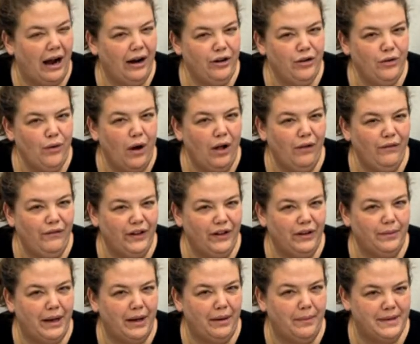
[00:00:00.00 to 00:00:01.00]
do you all
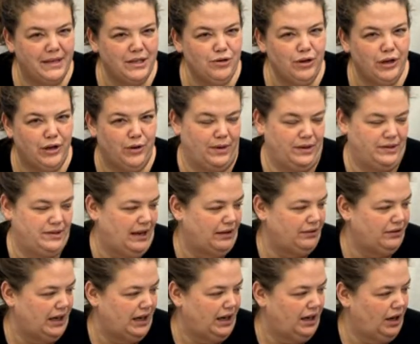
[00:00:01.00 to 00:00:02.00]
feel about mystery quilts
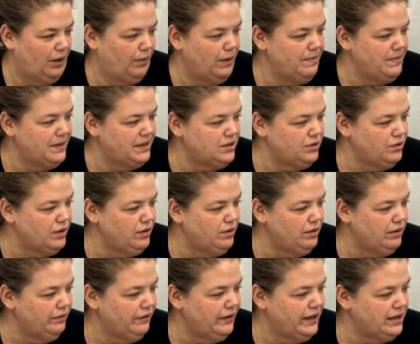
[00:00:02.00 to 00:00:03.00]
out there? Are we mystery
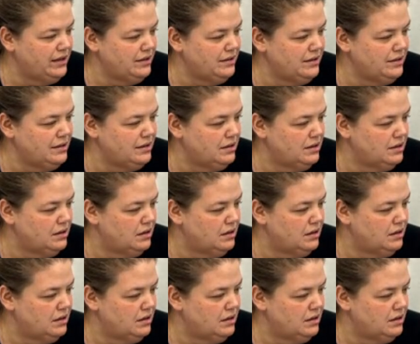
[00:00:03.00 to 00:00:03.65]
quilt fans?